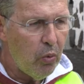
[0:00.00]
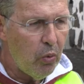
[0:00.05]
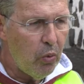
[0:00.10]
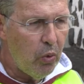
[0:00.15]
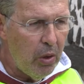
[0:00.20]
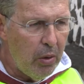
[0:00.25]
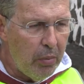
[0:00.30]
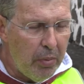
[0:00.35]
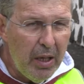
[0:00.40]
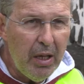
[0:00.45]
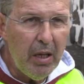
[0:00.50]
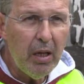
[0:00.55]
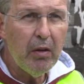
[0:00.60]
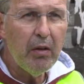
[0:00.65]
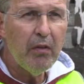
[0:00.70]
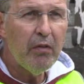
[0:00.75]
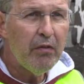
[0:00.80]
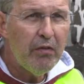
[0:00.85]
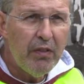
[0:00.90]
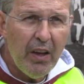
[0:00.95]
will be
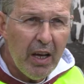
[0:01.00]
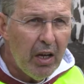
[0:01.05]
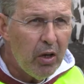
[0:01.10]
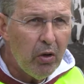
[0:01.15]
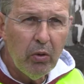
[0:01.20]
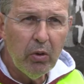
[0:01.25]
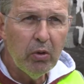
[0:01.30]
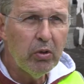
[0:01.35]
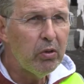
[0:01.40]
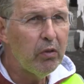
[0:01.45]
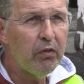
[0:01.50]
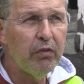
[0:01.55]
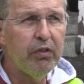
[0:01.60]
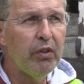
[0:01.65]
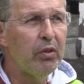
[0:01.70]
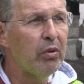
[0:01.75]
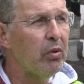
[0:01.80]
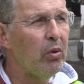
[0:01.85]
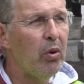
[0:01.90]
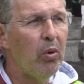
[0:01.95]
very good
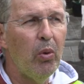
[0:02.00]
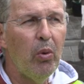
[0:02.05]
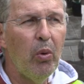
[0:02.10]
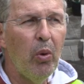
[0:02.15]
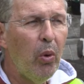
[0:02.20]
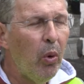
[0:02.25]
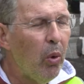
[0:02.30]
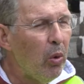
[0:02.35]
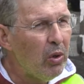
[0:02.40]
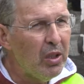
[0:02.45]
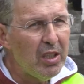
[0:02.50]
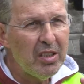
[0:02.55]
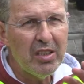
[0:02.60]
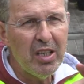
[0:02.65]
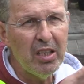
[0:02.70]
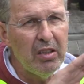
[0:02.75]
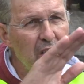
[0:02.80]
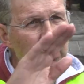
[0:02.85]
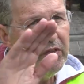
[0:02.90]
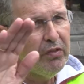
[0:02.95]
for all the
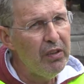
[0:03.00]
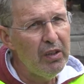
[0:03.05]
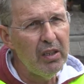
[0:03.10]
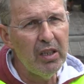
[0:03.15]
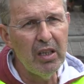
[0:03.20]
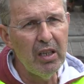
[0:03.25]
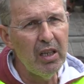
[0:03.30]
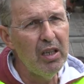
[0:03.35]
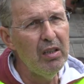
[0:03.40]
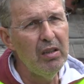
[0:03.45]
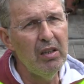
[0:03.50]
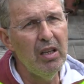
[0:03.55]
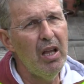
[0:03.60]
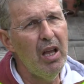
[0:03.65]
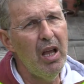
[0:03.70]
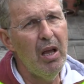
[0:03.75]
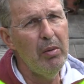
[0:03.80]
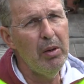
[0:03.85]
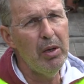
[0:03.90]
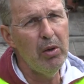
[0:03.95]
scientific in
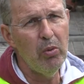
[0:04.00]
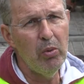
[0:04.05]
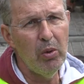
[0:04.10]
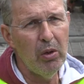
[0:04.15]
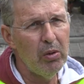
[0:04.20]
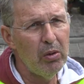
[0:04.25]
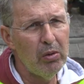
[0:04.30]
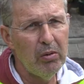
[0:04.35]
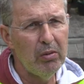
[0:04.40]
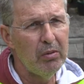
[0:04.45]
every world.